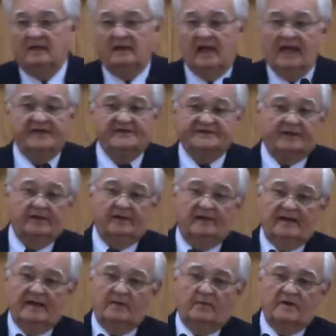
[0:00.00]
And
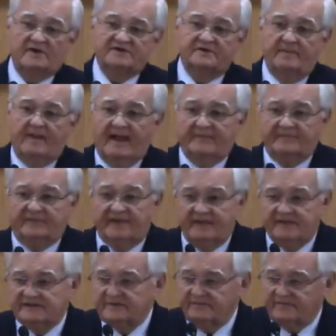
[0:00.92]
certainly it wasn't the
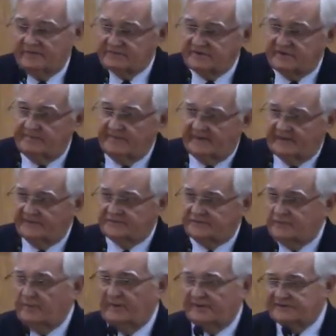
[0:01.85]
baptism that was
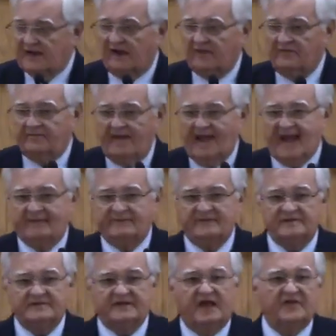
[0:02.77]
administered by John the
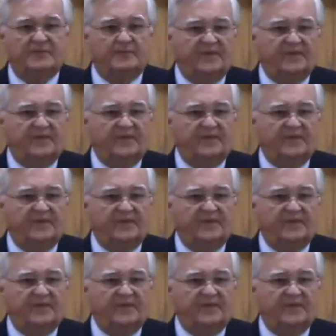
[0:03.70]
Baptist to get